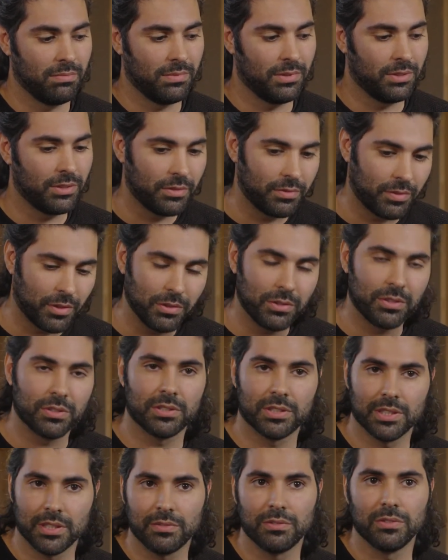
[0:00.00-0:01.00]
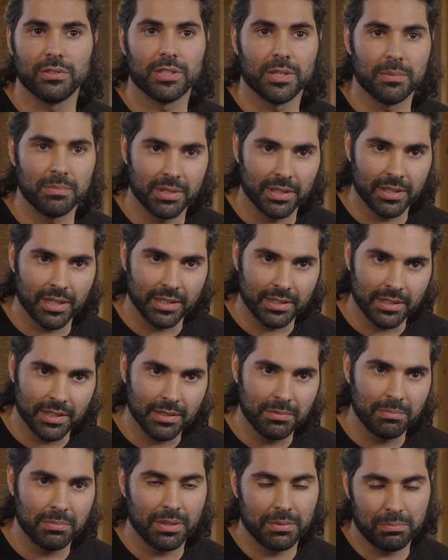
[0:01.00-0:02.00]
devote yourself to something like
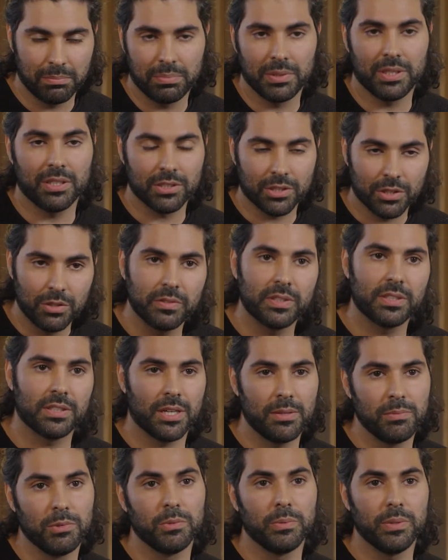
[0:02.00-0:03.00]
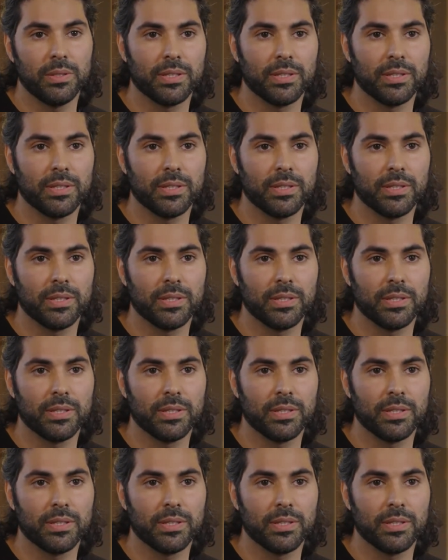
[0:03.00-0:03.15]
that, because over time you will